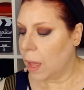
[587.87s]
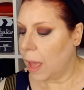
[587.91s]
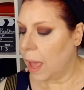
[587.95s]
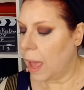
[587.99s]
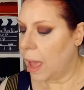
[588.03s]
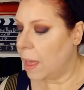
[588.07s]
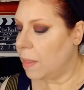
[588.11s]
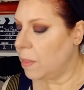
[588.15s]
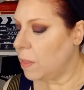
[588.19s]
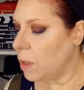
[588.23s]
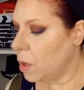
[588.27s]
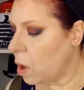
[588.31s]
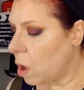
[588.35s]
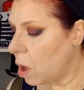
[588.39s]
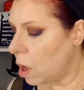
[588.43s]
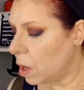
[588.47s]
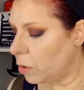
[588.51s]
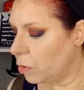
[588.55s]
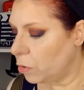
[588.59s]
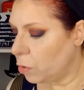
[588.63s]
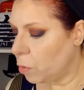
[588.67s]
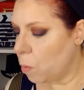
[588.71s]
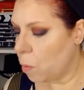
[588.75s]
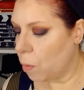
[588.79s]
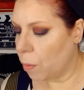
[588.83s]
and the
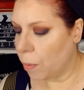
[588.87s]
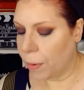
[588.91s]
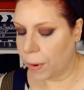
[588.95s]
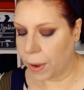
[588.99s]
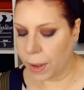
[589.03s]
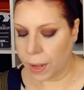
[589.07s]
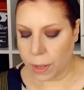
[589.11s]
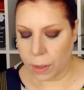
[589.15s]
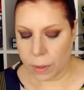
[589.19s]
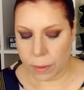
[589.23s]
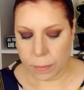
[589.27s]
contouring.